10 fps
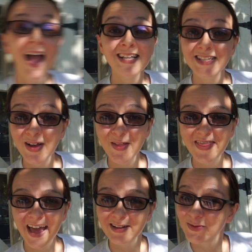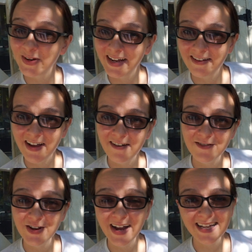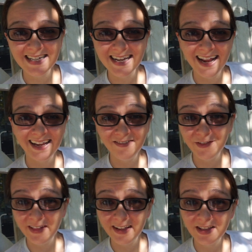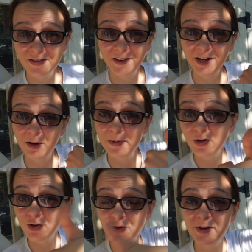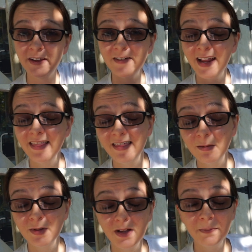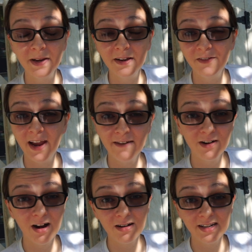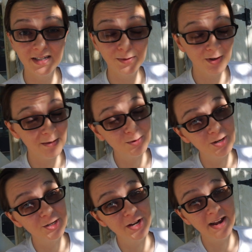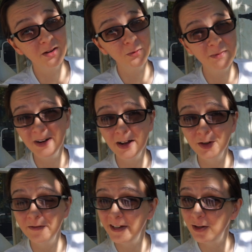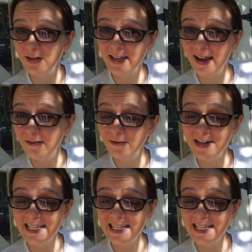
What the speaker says: So that is what I have got for you guys today. If you like this video, be sure to give it a thumbs up, and if you haven't already subscribed to our channel, we put out new videos every